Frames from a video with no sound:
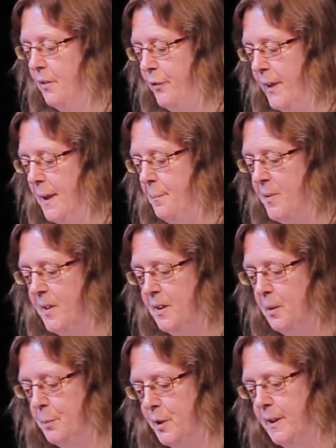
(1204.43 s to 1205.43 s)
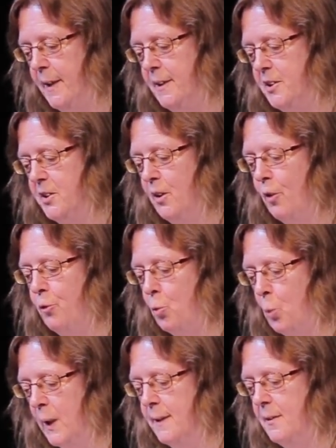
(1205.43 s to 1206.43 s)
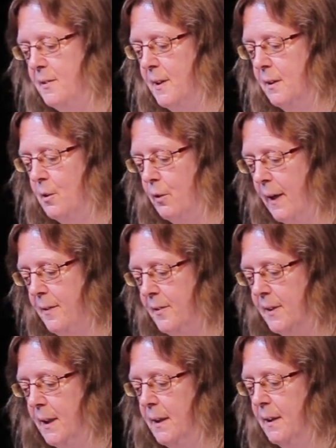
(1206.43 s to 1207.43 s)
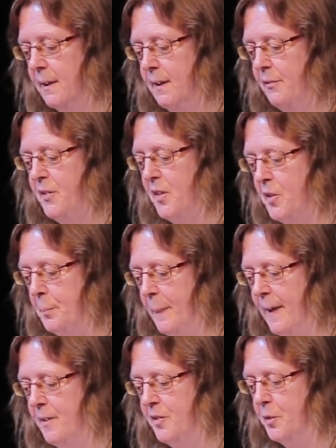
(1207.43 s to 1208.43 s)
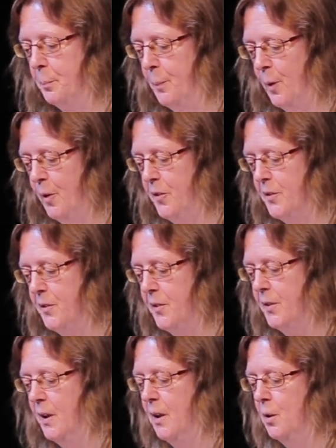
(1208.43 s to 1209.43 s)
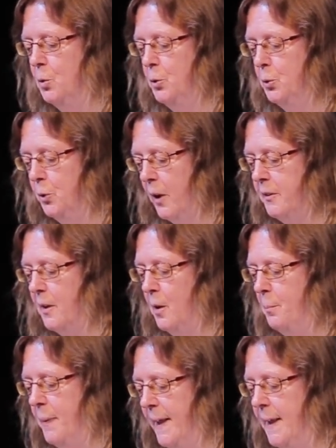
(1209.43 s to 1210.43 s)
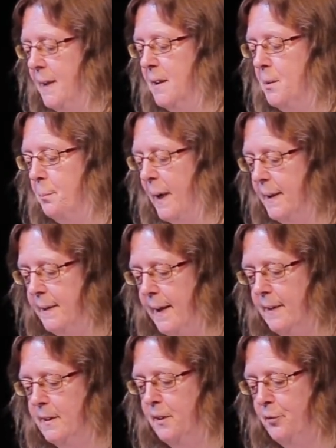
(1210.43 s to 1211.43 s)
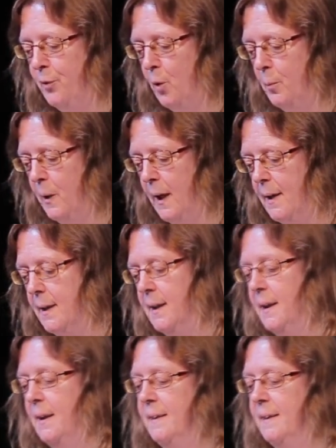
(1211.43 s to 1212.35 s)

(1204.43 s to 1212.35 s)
Philip's interpretation of oneness in Christ gives space to persons who do not obey the binary formula.